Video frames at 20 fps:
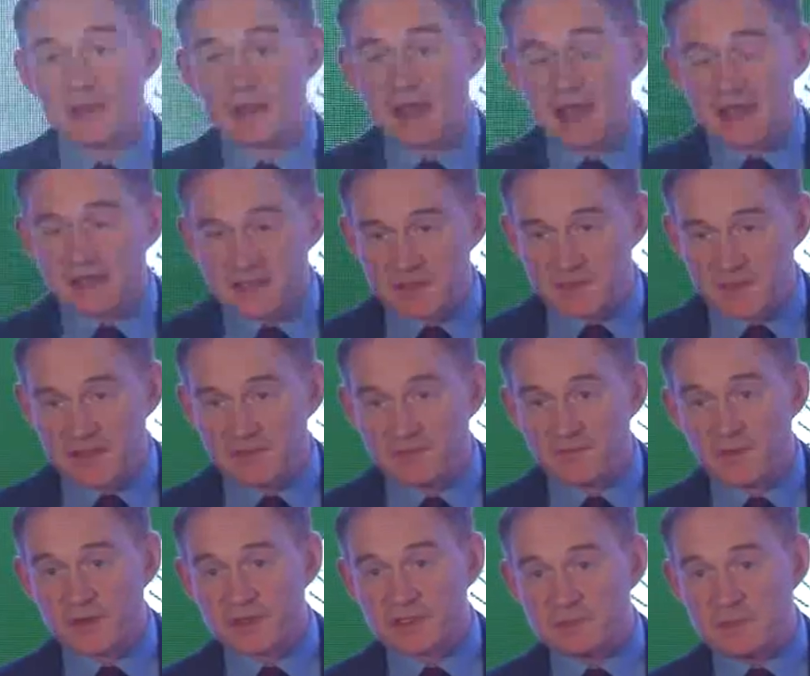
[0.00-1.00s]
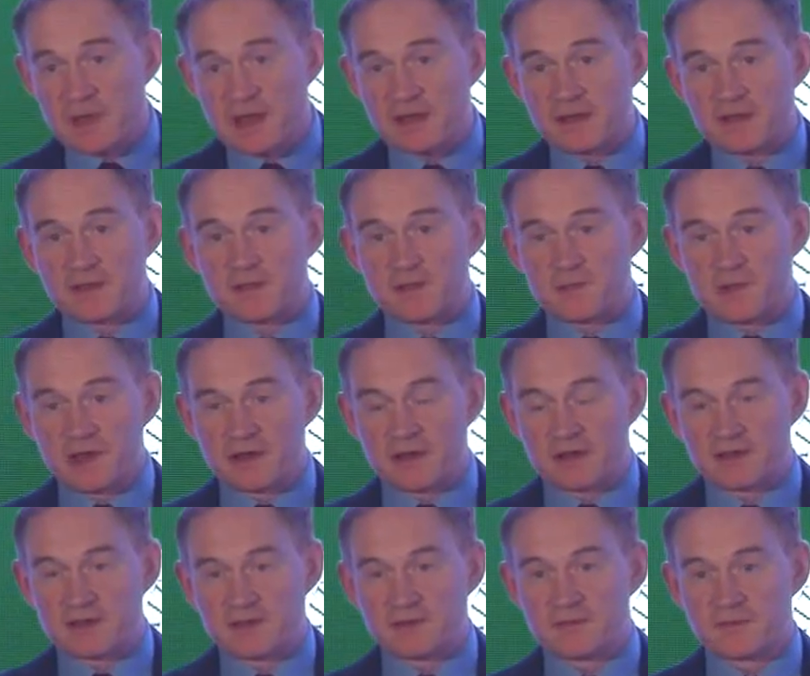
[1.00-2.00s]
Has to be invoiced back at the
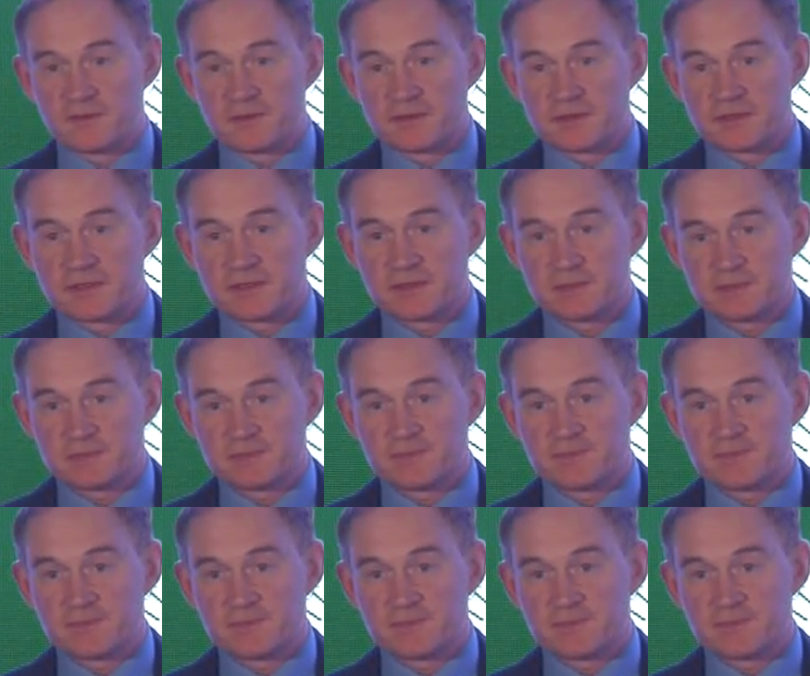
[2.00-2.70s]
market difference.